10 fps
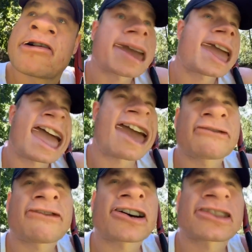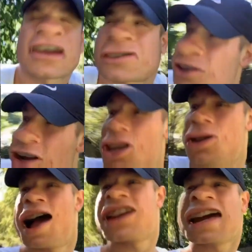Eh, fuck this.
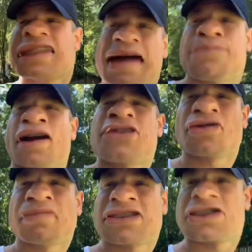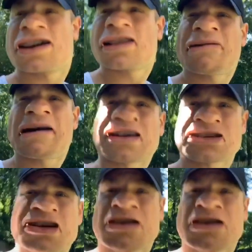You guys got that pretzel mix in the clubhouse?